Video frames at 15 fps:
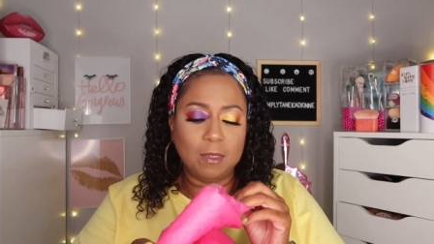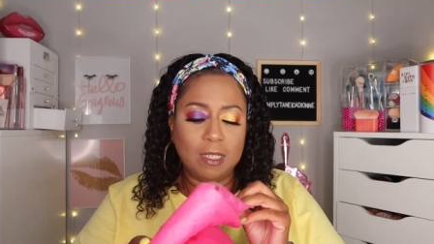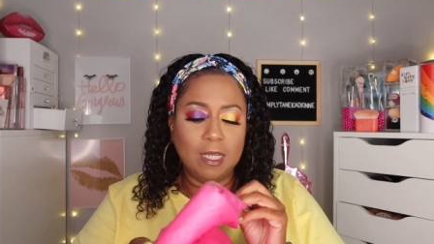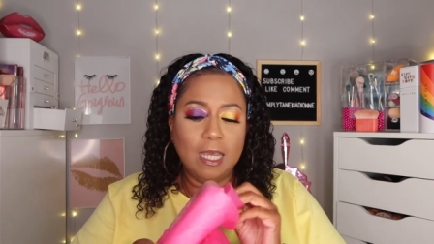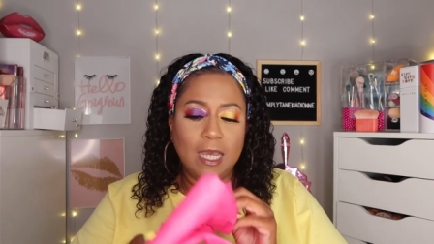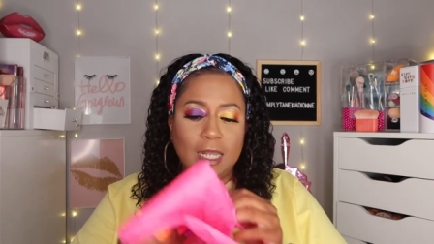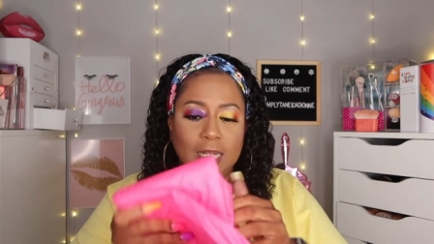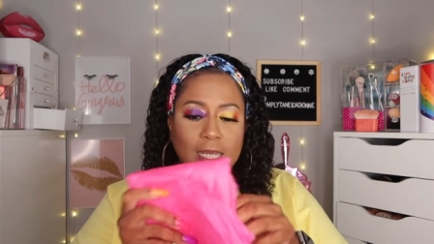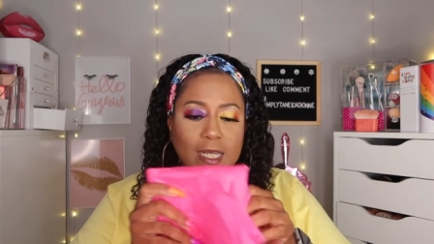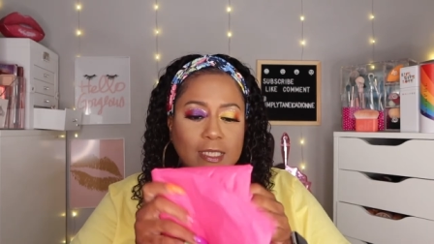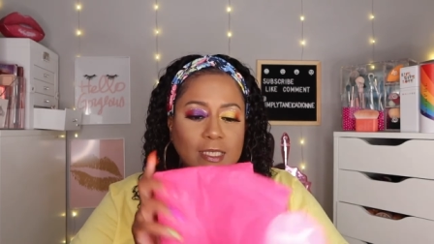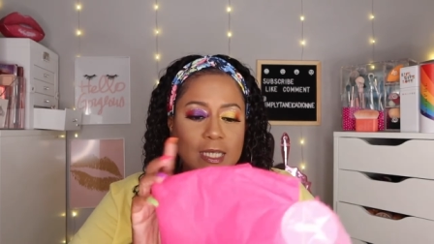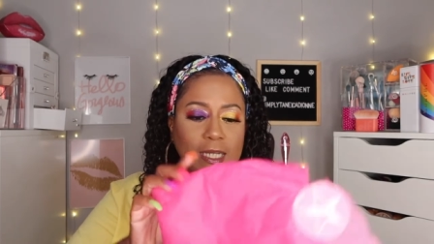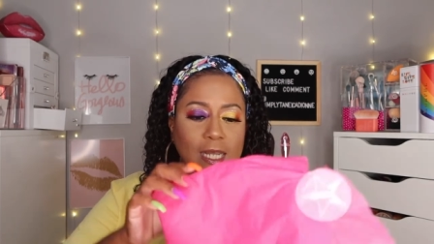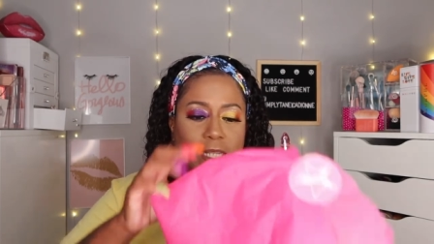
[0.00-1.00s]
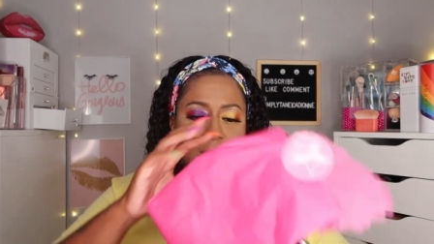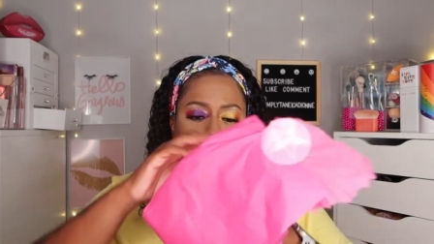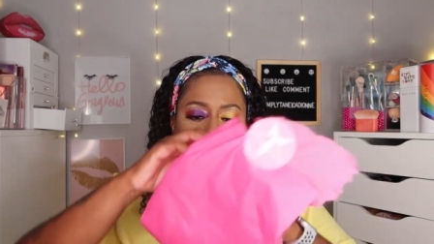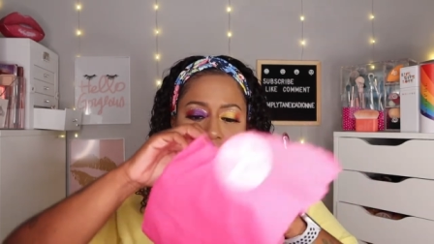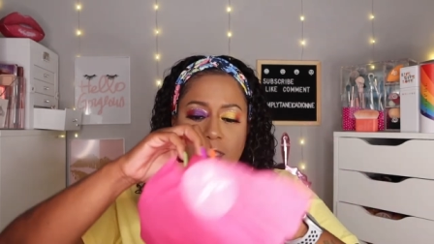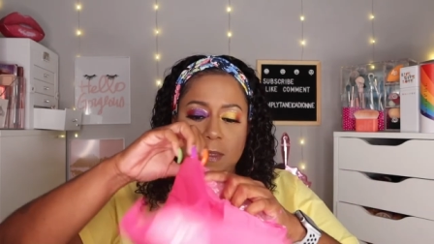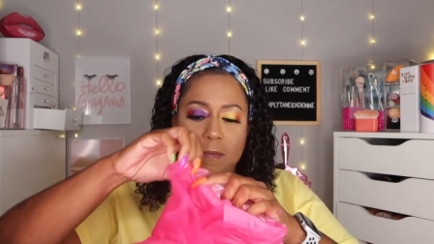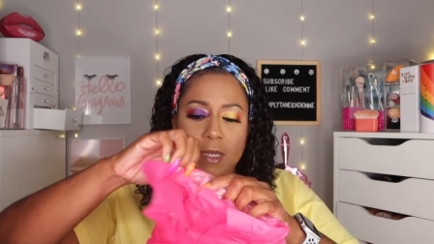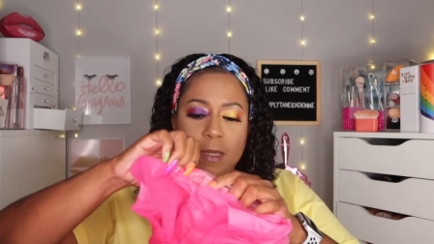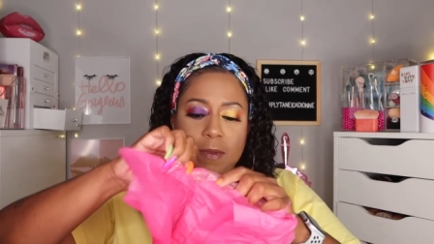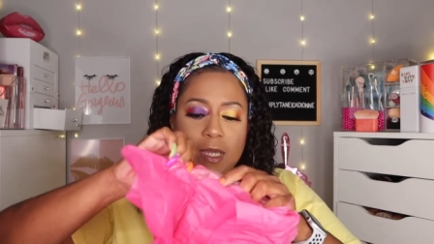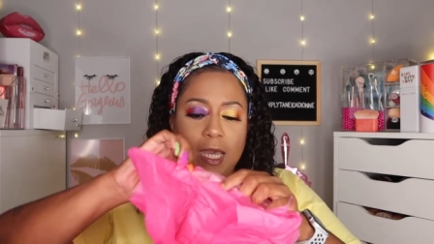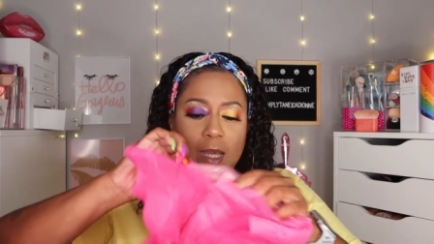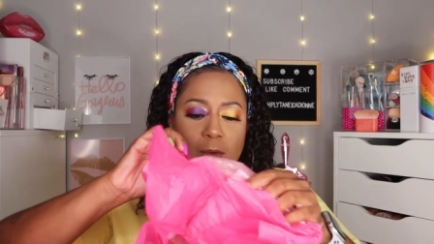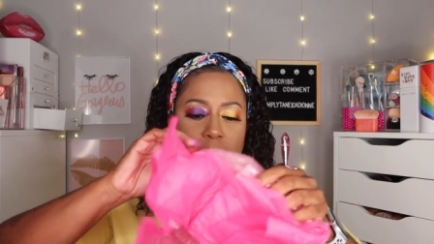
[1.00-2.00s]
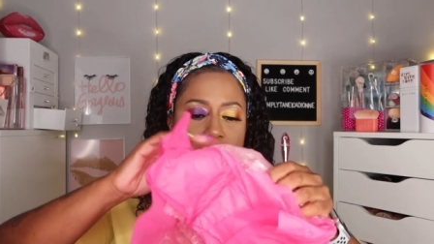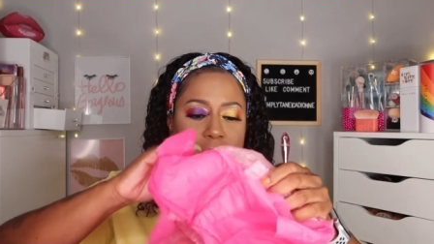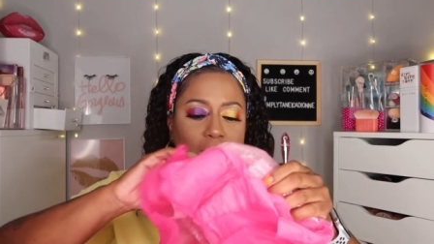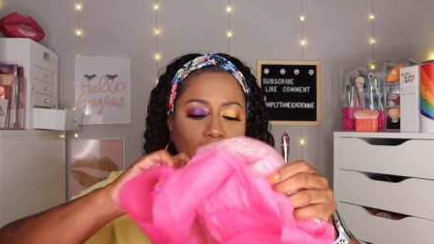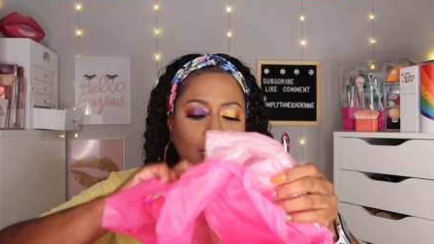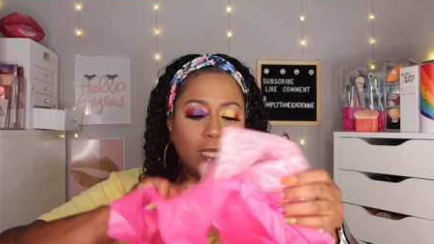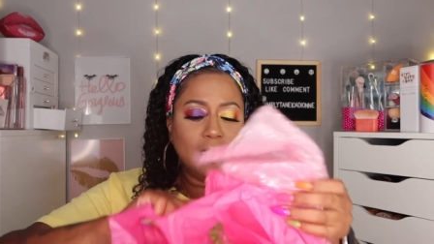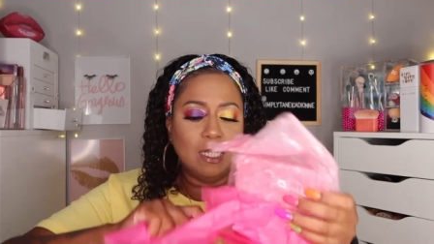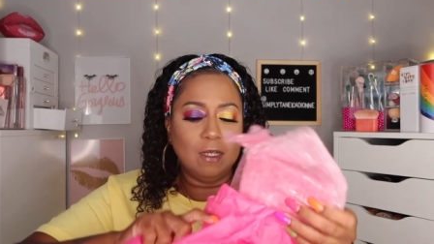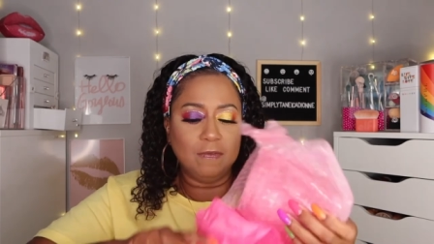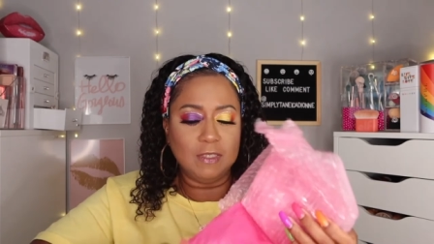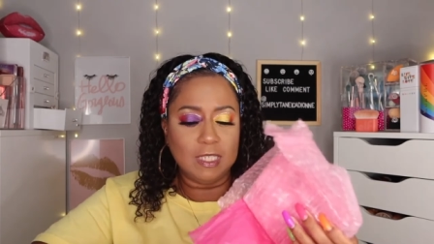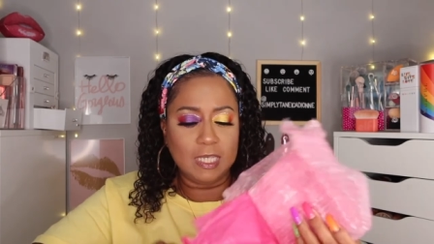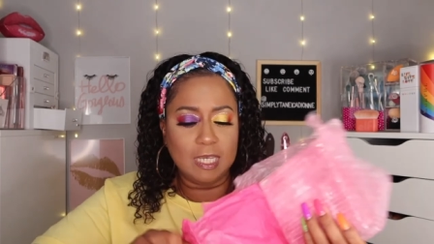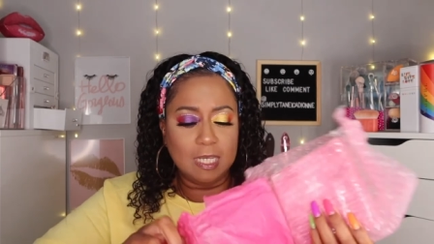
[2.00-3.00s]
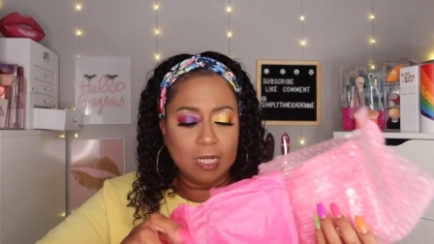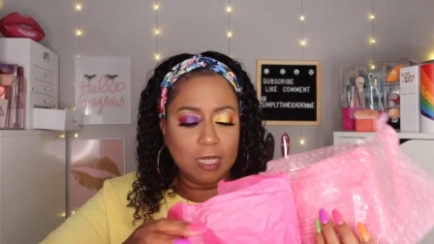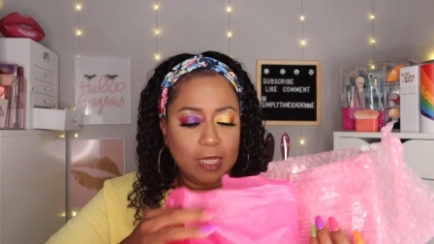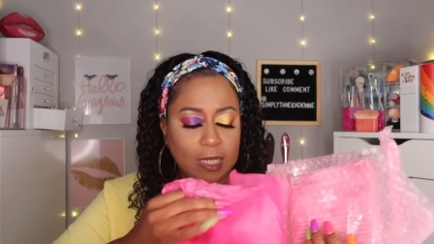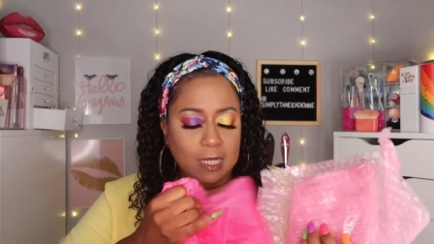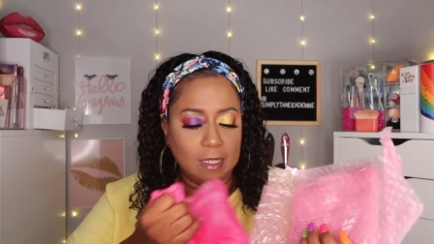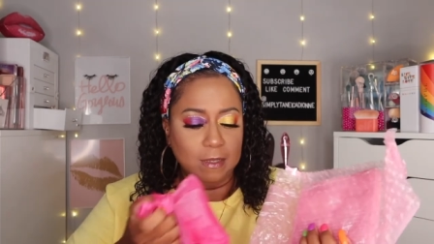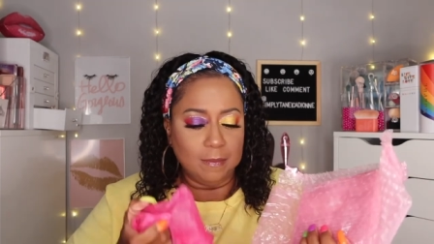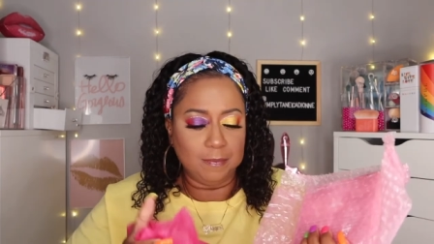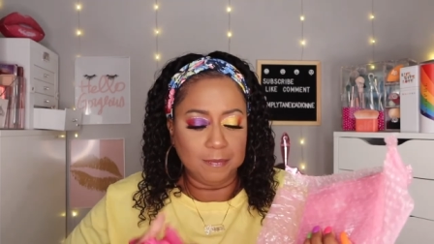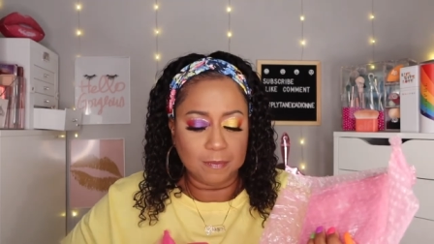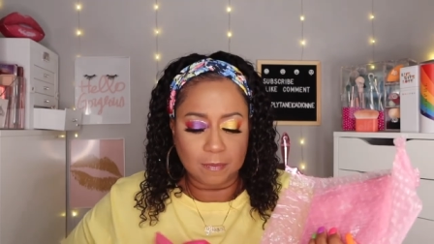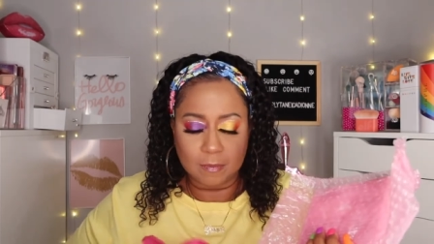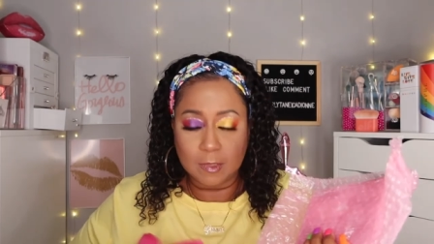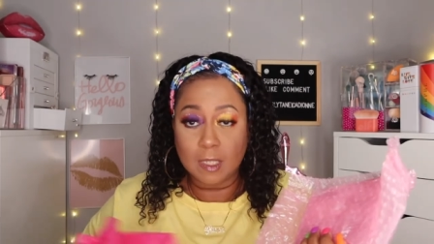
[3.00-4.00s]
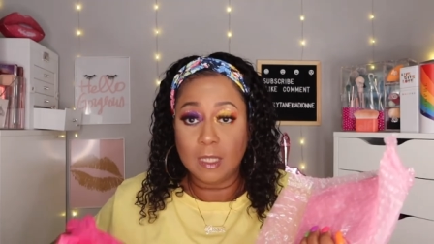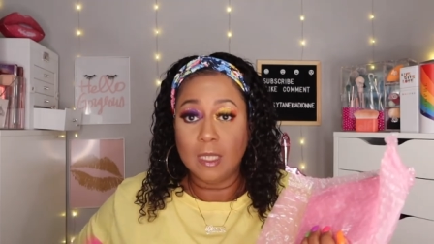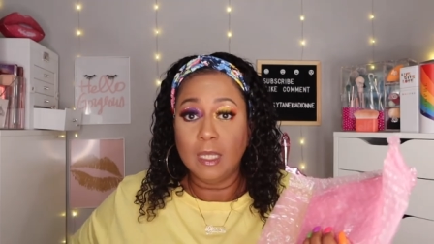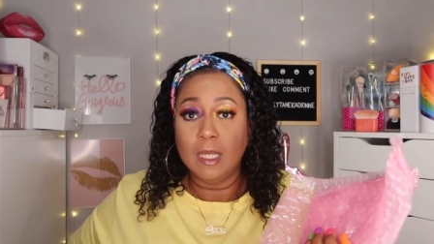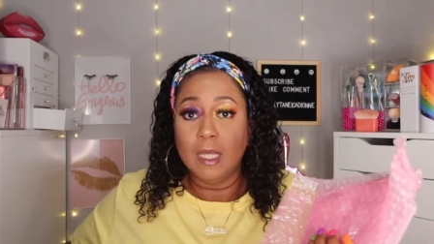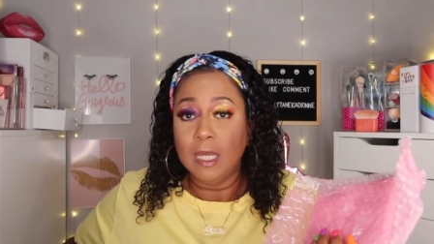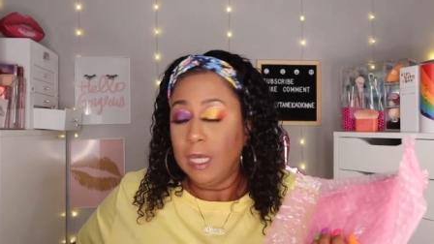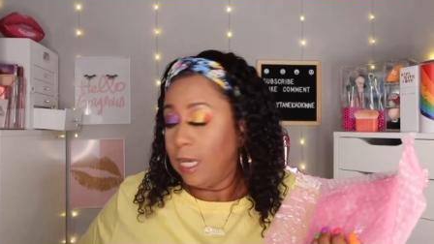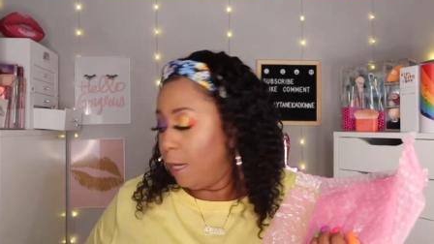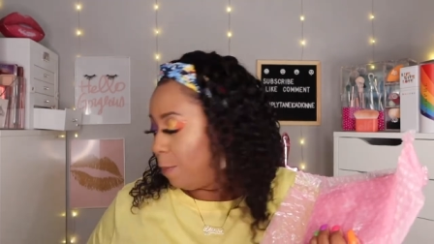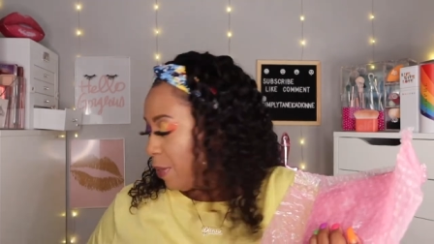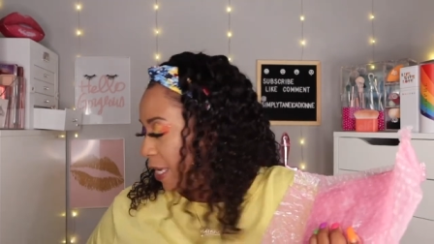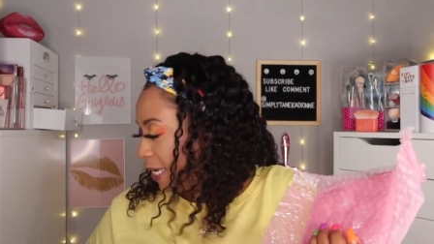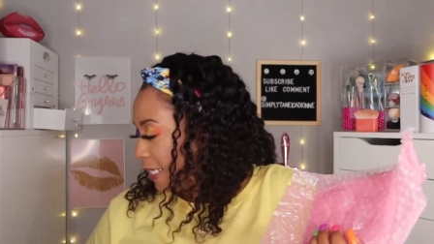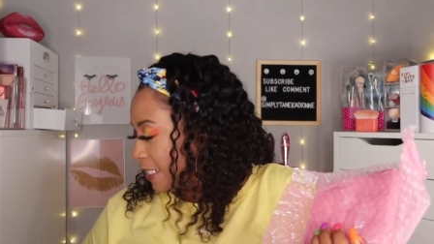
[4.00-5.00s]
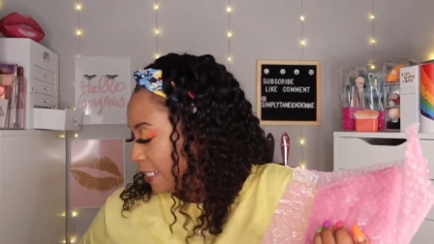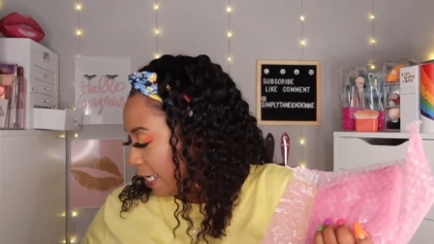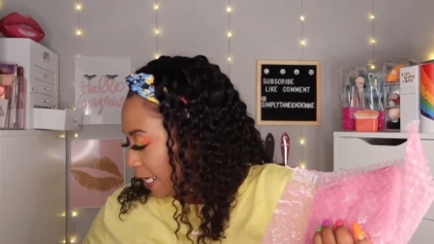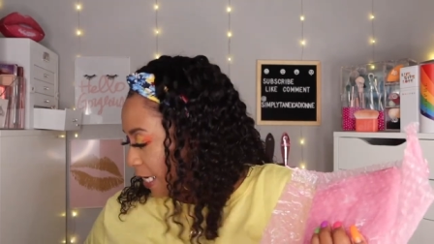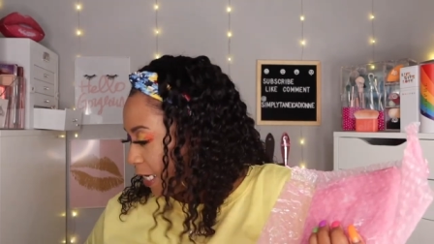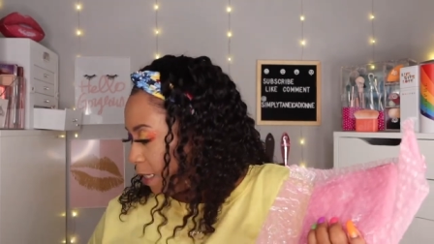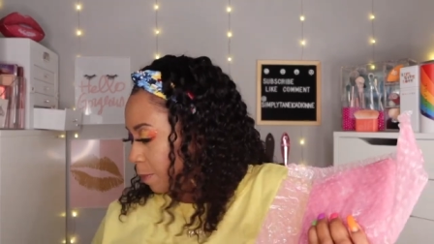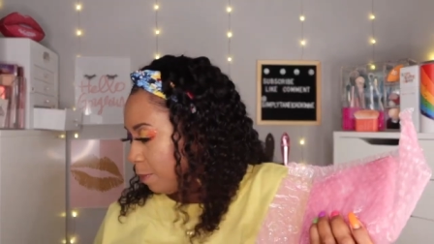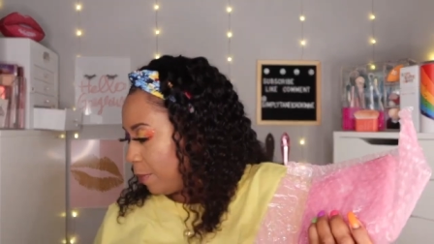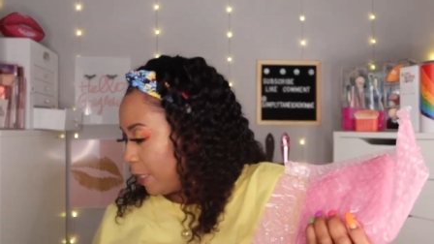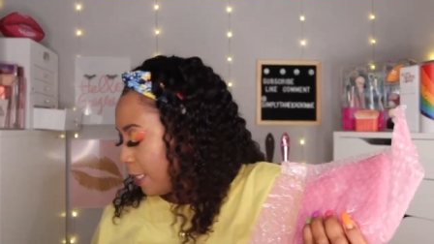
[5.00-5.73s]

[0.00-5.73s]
But like I said, I thought that maybe I would be lucky enough to get a, um, a pink ticket,